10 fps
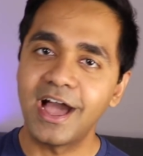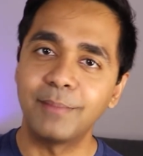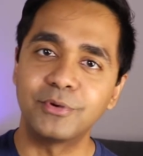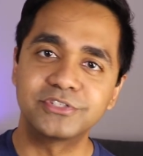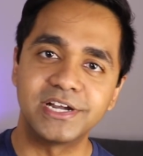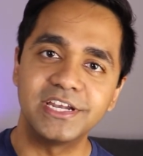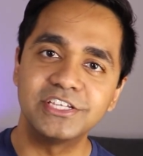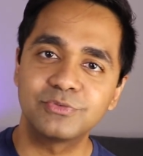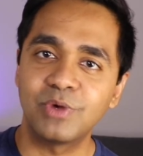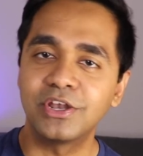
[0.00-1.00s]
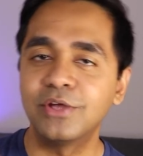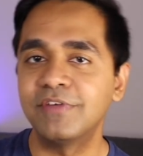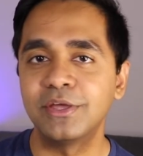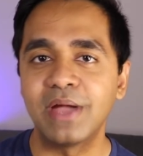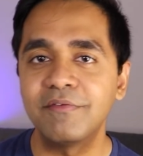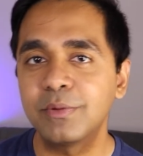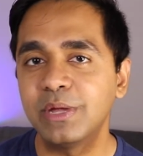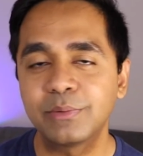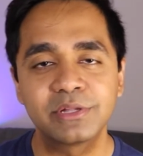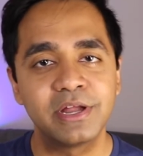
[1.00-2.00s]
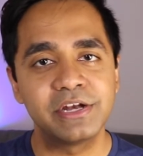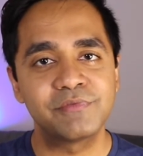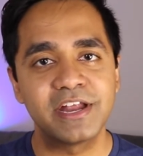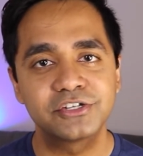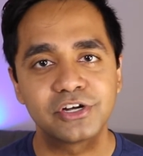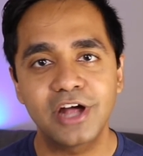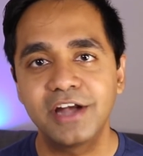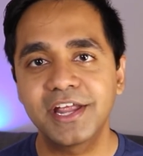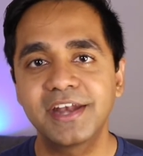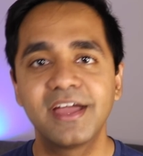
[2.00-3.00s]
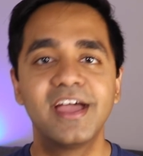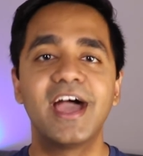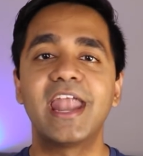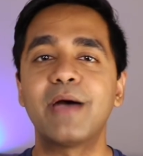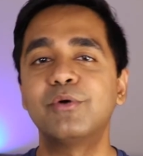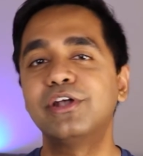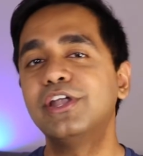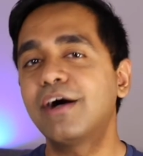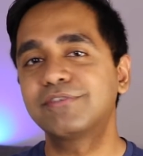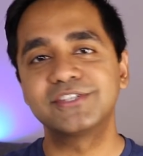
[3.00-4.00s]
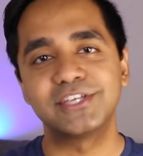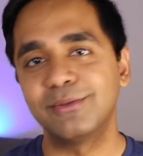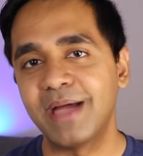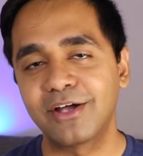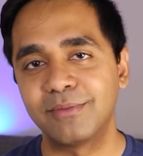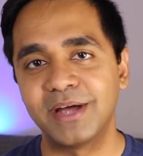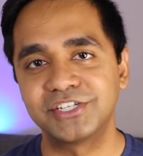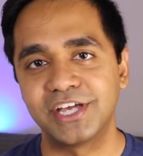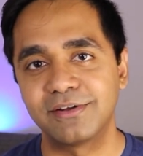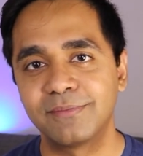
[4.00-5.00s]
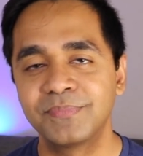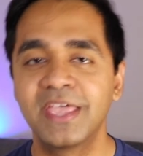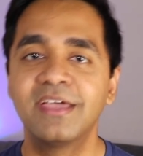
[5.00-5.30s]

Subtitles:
I post at least one new video every week with great new financial content, and I would love to see you back on my channel.